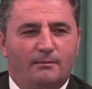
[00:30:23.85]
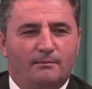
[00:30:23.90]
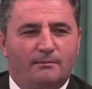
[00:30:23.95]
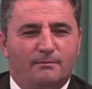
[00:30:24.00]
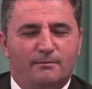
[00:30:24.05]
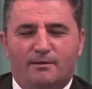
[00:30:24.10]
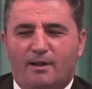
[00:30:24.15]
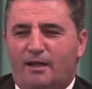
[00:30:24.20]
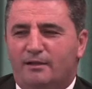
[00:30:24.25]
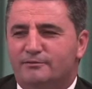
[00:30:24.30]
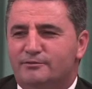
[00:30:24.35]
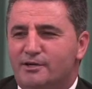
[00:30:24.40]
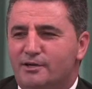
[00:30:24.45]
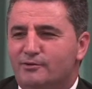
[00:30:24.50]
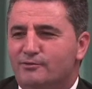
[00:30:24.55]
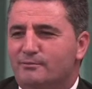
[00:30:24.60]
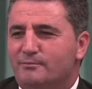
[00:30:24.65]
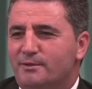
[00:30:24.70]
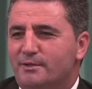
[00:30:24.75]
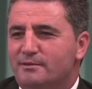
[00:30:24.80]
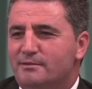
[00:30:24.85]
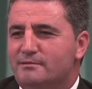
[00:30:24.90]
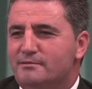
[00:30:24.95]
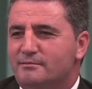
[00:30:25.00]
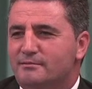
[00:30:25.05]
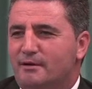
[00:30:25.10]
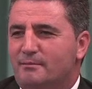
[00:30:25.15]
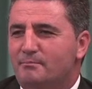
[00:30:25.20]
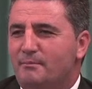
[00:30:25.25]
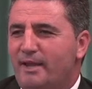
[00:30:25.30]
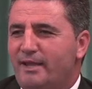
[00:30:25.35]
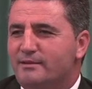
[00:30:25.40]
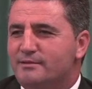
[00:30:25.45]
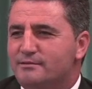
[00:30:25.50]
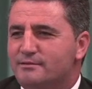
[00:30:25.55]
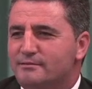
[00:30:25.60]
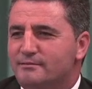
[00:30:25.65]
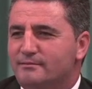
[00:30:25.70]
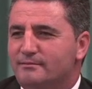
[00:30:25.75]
laundry room is a mess.